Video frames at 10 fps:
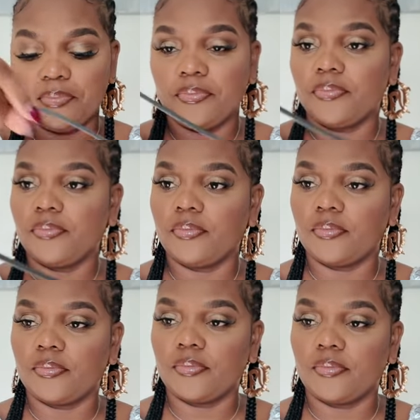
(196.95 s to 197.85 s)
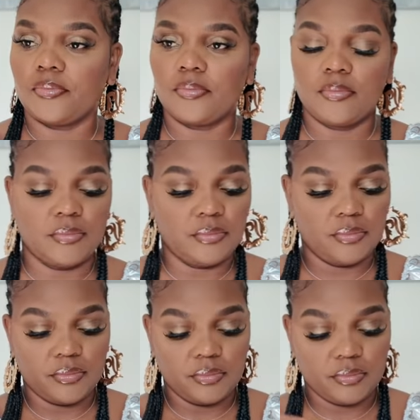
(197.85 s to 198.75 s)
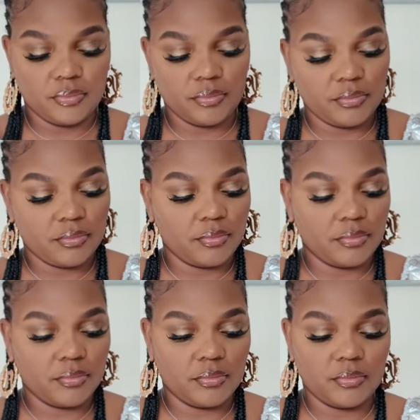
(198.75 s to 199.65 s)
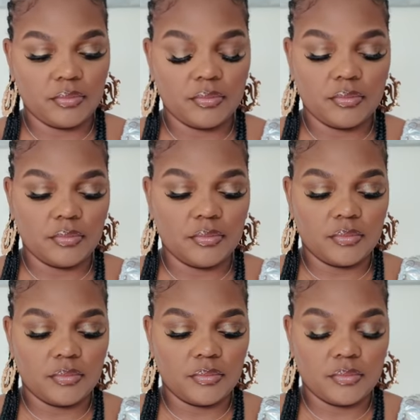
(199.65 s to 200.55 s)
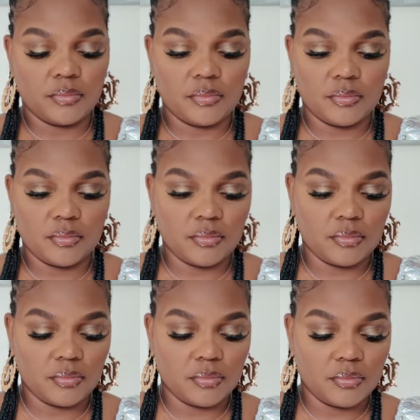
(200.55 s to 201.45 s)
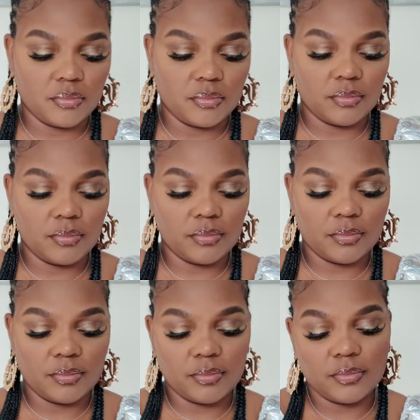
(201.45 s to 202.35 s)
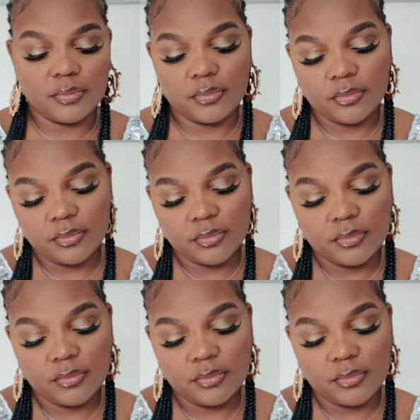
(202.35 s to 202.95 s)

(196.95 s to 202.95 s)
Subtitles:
No one is speaking in this clip.